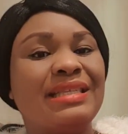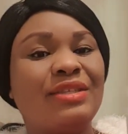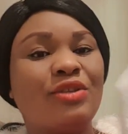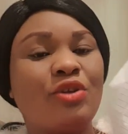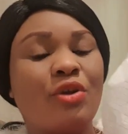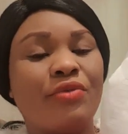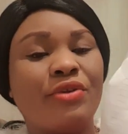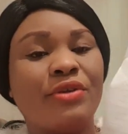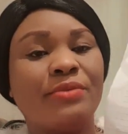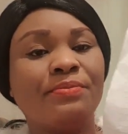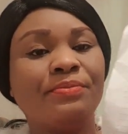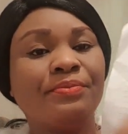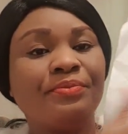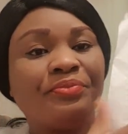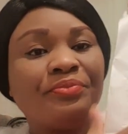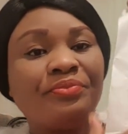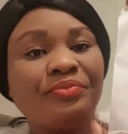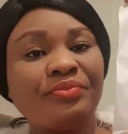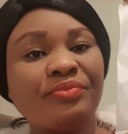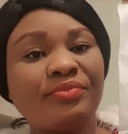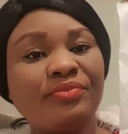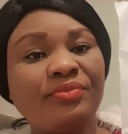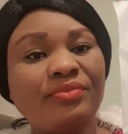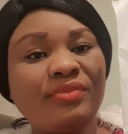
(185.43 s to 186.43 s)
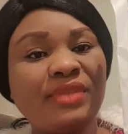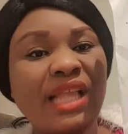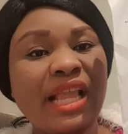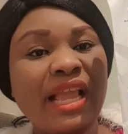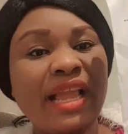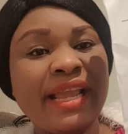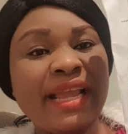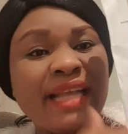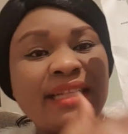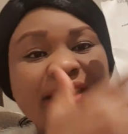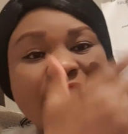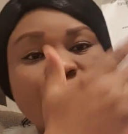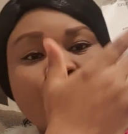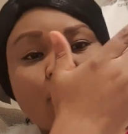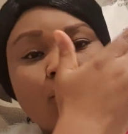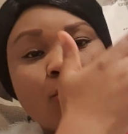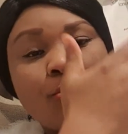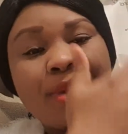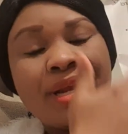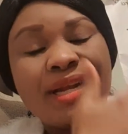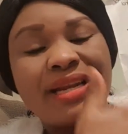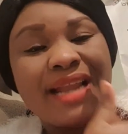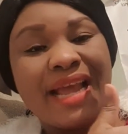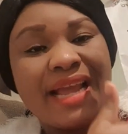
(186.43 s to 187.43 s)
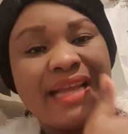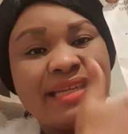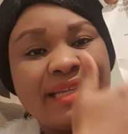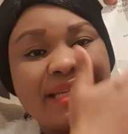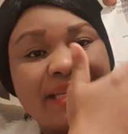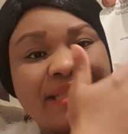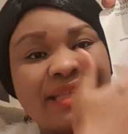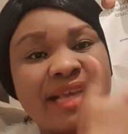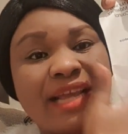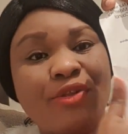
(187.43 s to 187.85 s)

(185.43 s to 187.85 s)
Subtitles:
Sorry, get a document like this,